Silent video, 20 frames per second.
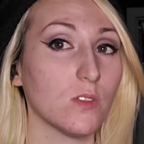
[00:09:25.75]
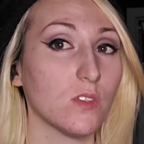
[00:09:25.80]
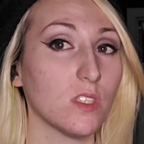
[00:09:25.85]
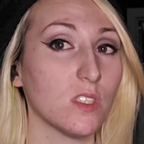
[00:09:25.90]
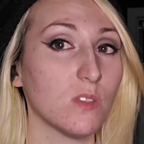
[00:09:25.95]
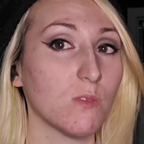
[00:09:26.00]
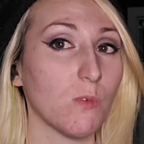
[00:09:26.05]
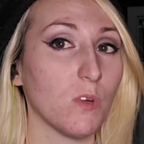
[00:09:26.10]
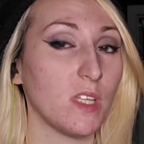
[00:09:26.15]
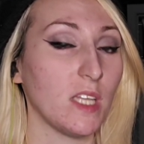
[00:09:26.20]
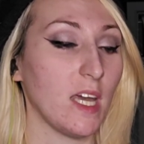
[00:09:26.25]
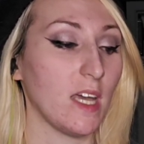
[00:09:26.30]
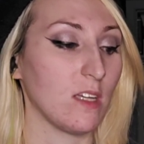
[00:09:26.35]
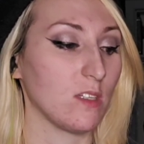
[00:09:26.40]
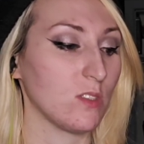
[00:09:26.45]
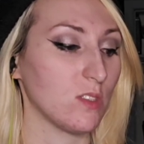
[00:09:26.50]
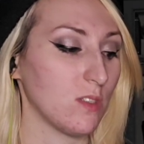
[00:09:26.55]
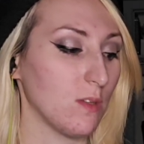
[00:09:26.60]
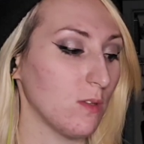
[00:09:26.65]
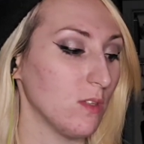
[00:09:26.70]
This one
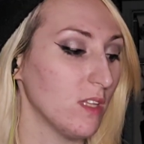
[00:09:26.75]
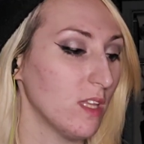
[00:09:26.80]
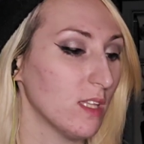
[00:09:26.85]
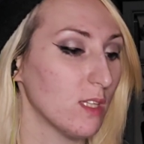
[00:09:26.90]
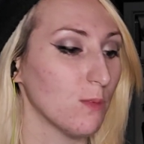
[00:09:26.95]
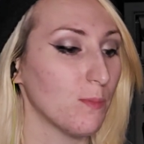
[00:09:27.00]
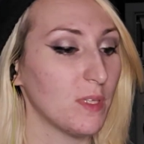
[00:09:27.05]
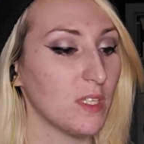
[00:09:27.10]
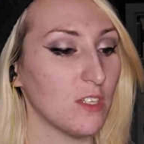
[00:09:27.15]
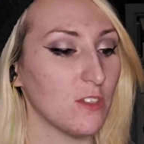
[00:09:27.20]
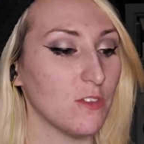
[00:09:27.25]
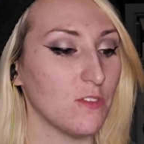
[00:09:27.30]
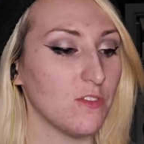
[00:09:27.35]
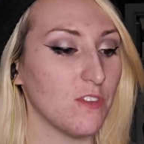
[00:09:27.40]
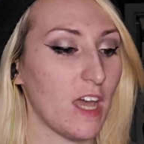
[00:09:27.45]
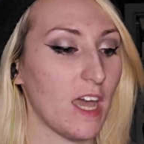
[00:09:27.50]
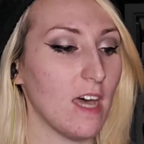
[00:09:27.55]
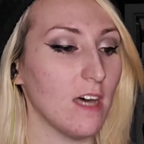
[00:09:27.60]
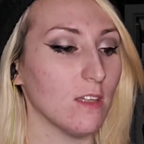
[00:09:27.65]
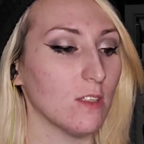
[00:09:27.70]
has a little bit of
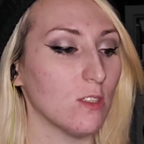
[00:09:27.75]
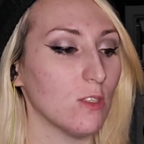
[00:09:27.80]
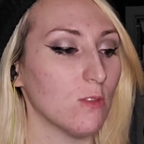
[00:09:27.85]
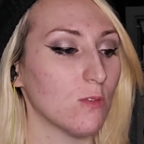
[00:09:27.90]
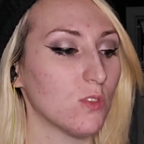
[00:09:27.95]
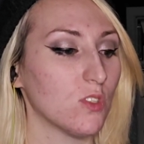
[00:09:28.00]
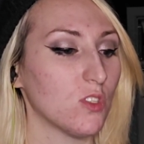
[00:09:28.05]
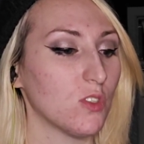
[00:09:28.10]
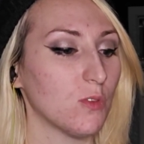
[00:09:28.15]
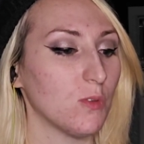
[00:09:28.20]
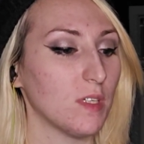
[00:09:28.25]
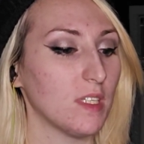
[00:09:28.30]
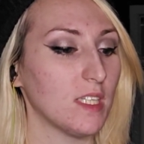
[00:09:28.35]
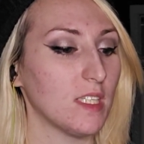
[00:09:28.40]
value to it.